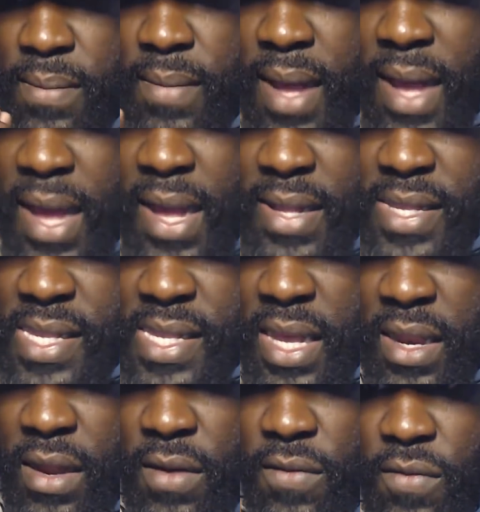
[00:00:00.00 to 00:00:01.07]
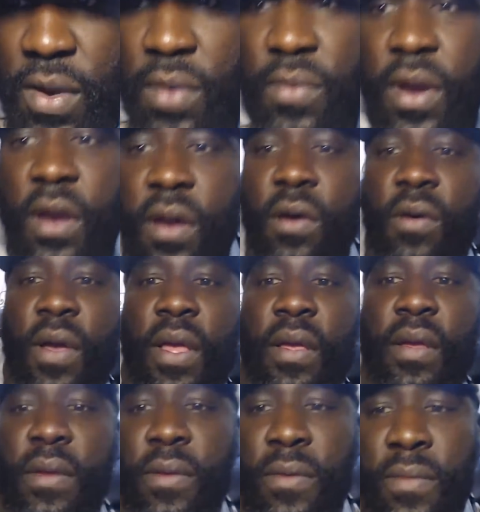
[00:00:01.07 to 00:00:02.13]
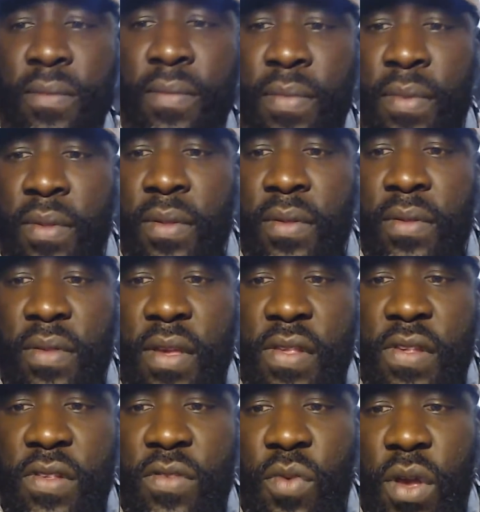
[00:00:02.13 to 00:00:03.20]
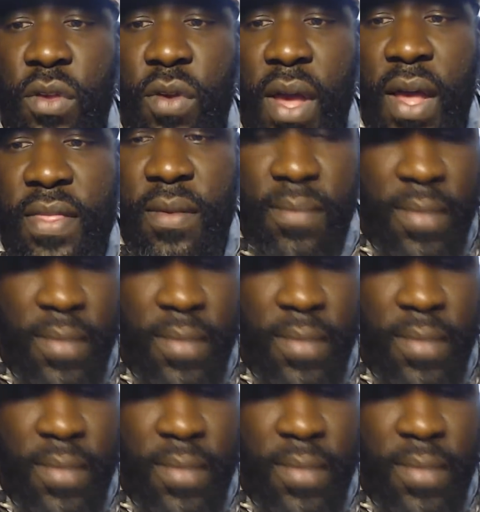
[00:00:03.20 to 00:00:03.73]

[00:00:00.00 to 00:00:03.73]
mindset of where we're going. This is where you have to